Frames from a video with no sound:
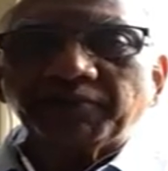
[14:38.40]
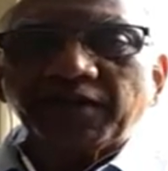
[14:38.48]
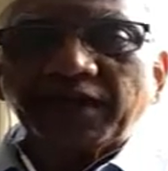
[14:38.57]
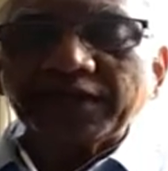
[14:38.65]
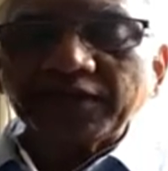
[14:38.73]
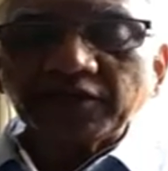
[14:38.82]

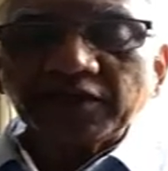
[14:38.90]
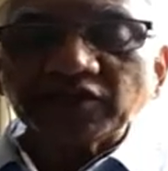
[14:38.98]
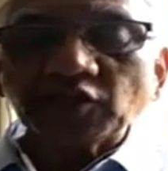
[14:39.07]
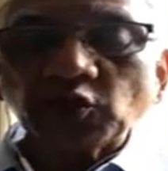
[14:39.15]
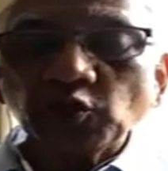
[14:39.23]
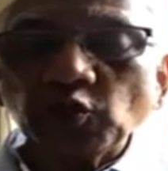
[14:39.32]
And
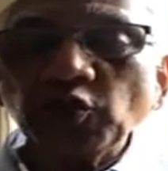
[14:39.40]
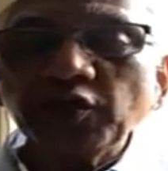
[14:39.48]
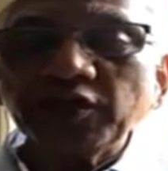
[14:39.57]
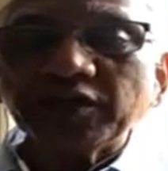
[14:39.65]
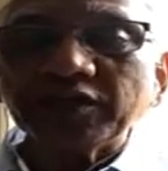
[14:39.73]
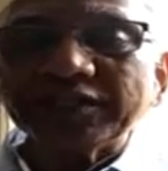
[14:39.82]
it's a
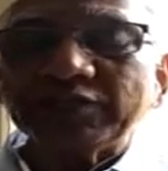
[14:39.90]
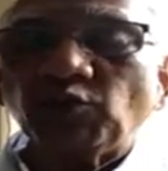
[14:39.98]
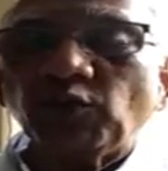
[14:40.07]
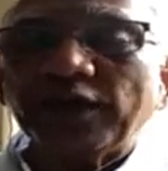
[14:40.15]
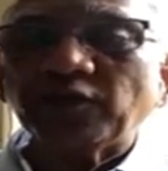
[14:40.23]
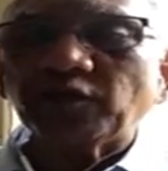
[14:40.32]
good
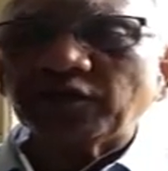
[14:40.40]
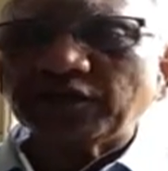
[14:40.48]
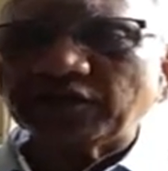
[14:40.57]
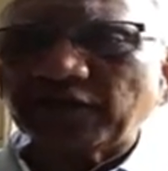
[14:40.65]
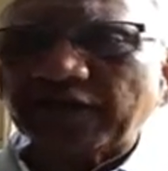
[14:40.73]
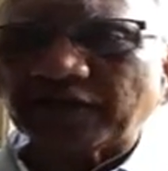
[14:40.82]
way to
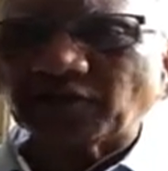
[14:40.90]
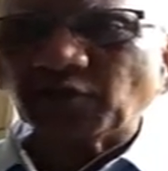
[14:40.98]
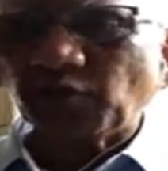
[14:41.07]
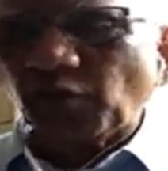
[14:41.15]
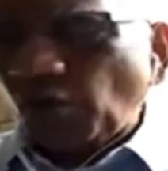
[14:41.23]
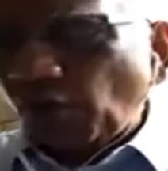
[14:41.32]
distract.
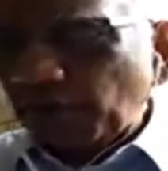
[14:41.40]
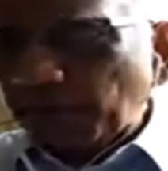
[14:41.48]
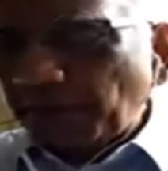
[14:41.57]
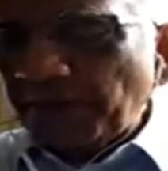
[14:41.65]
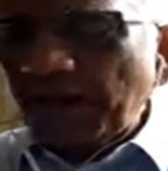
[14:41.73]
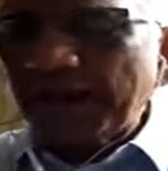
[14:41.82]
So the
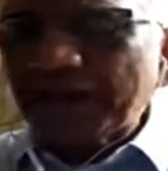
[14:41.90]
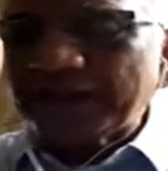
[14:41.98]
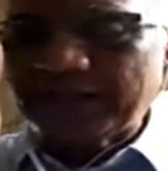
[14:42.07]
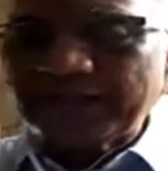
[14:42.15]
mind, the